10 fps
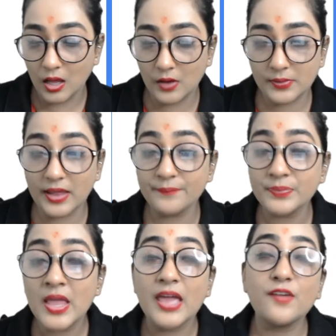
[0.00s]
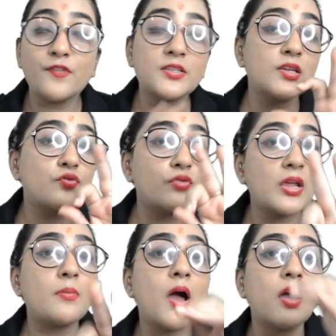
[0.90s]
Okay, if it's a
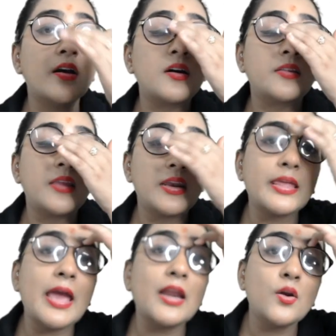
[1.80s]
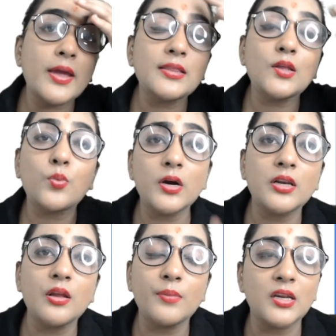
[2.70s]
3-marker, then again look at the
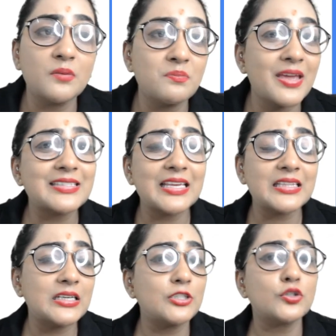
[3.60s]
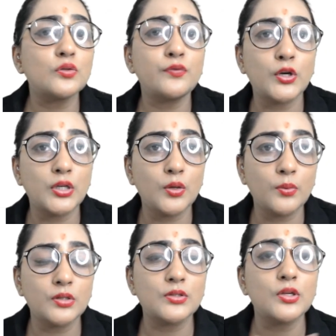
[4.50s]
word limit. It may say 30 to 40
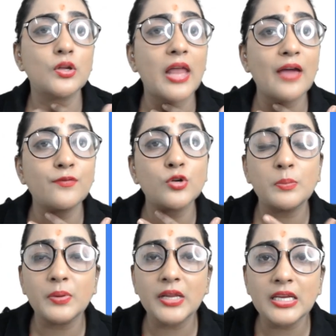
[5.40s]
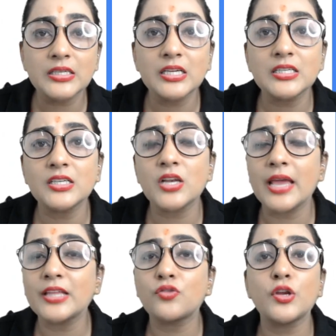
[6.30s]
words, so you'll have to complete it in
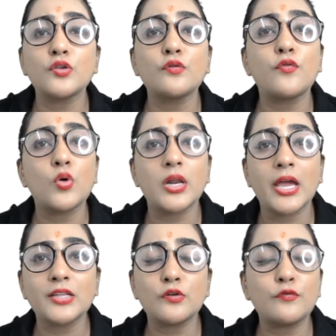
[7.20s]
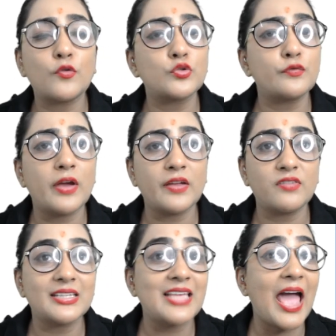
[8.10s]
like 3 to 4 lines or 4 to
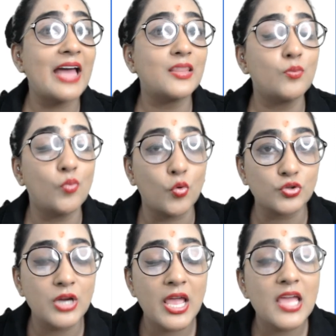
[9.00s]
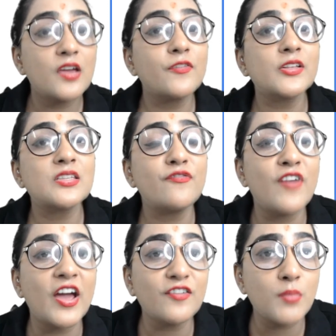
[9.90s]
5 lines at the most. If it's a
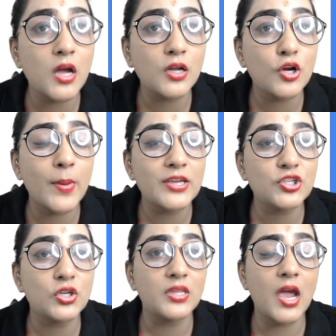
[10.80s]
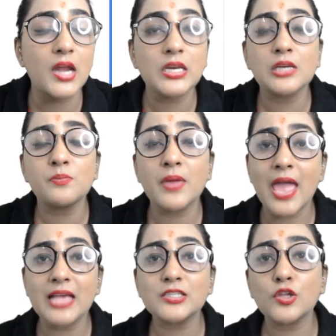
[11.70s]
5-marker question, therein it
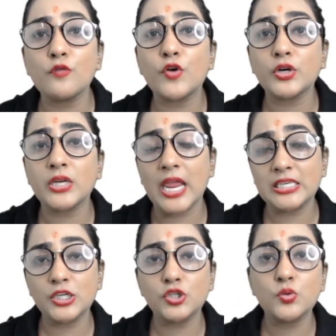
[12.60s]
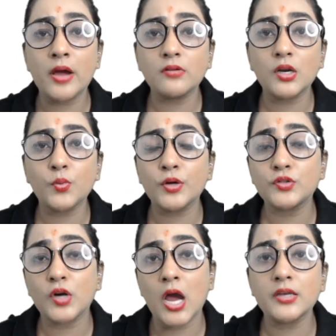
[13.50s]
may ask you for 80 to 100
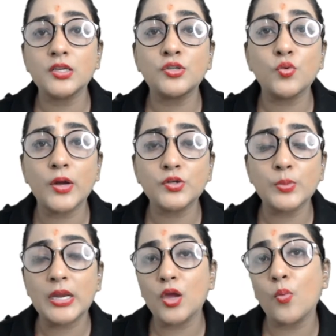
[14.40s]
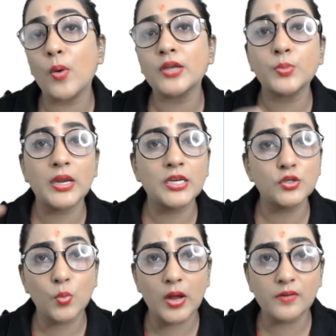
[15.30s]
words or 100 to 120 or
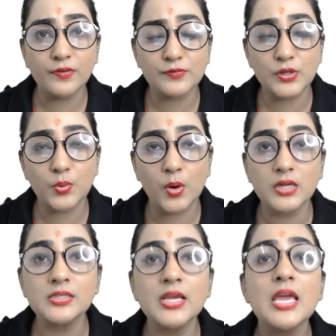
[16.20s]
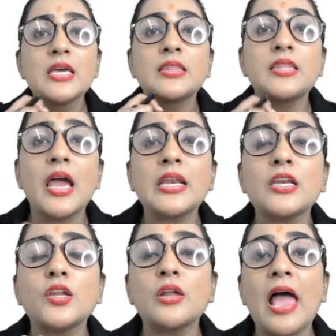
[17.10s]
120 to 150 words.
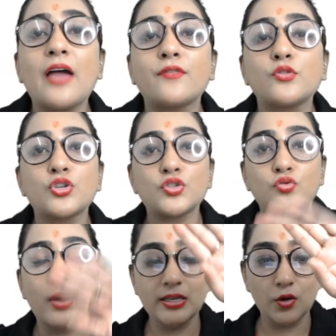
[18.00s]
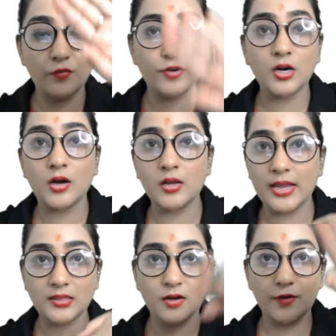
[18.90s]
Therein you'll have to just write the
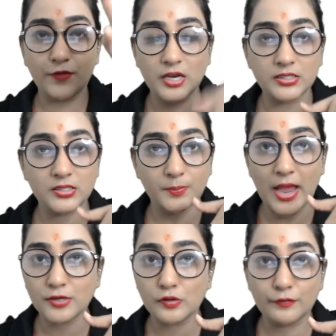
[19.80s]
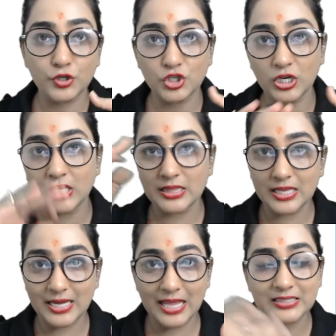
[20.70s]
like the front part of your sheet
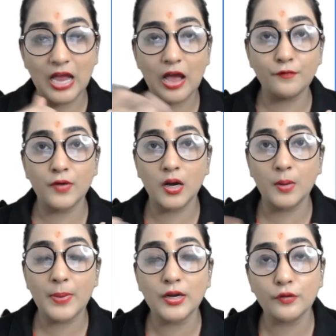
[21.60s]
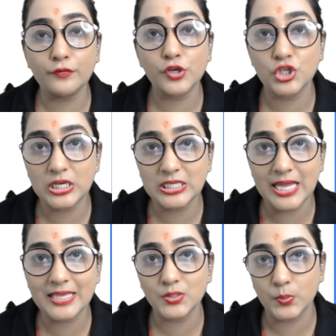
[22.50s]
and the next half part of your
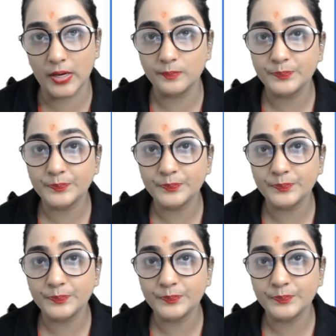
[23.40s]
sheet as well.